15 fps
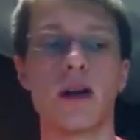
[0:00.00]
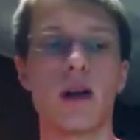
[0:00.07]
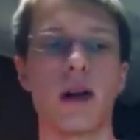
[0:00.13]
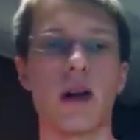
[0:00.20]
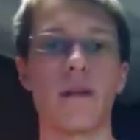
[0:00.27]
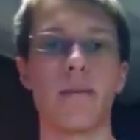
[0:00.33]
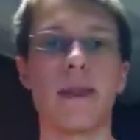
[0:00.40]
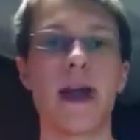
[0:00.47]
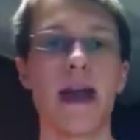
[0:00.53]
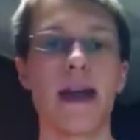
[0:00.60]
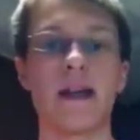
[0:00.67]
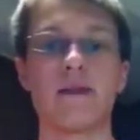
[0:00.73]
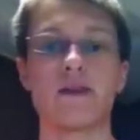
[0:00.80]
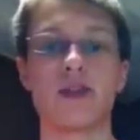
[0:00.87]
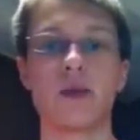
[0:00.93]
Uh,
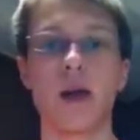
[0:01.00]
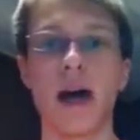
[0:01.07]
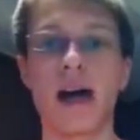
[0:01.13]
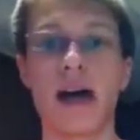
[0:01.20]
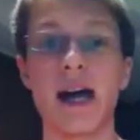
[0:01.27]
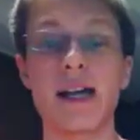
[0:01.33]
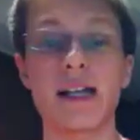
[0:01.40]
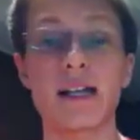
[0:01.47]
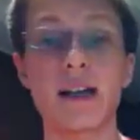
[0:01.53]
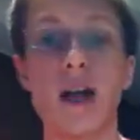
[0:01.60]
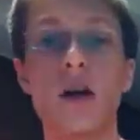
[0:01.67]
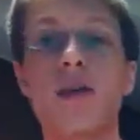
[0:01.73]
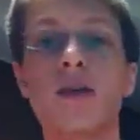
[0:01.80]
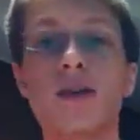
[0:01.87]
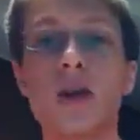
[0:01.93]
and so I, I
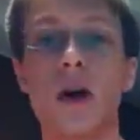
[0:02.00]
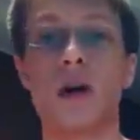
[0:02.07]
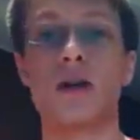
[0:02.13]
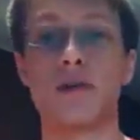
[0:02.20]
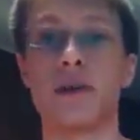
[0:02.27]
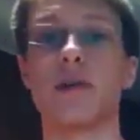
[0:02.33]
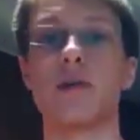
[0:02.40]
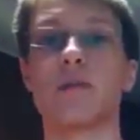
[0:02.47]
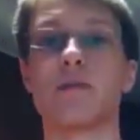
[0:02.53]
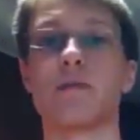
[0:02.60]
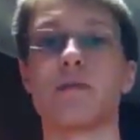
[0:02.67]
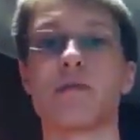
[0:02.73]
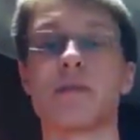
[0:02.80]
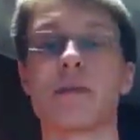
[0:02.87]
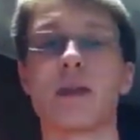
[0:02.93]
encourage all of you,
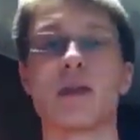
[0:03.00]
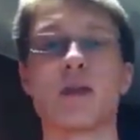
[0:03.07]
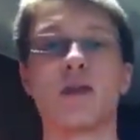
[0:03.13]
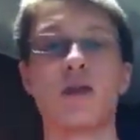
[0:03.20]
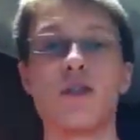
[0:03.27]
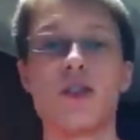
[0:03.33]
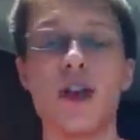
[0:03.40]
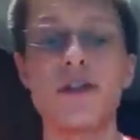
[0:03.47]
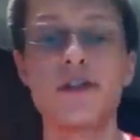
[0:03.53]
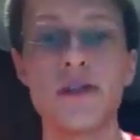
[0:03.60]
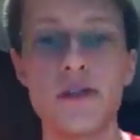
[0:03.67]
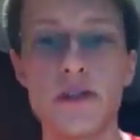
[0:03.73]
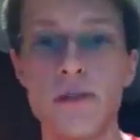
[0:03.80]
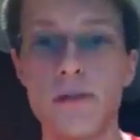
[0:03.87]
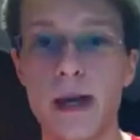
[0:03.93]
just
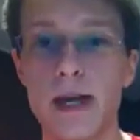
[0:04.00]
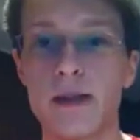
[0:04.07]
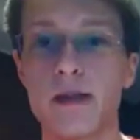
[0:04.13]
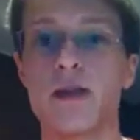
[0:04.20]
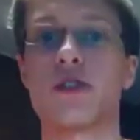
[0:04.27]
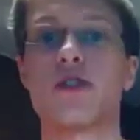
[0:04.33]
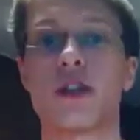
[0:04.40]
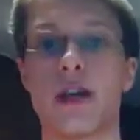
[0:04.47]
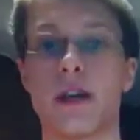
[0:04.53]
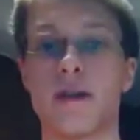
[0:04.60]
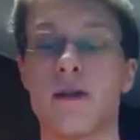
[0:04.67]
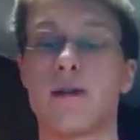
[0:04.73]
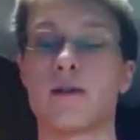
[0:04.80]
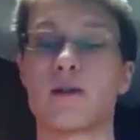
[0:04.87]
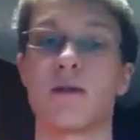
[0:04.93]
as you've made this
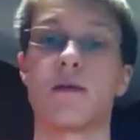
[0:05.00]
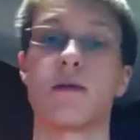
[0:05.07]
channel